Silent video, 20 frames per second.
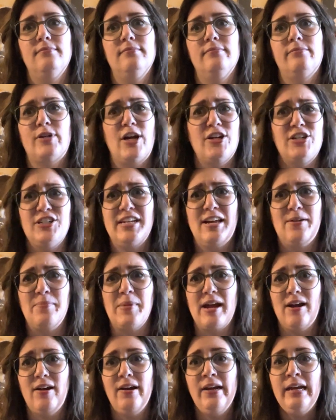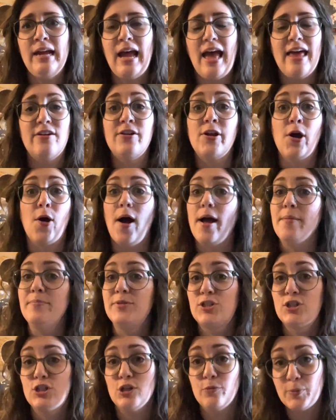Project Hail Mary. I don't know. I'm
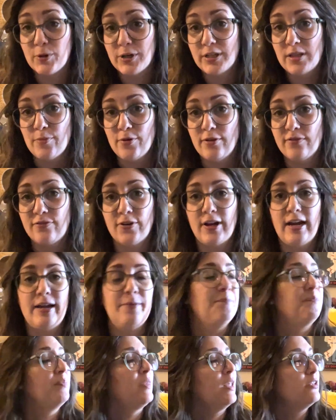super in the mood for it.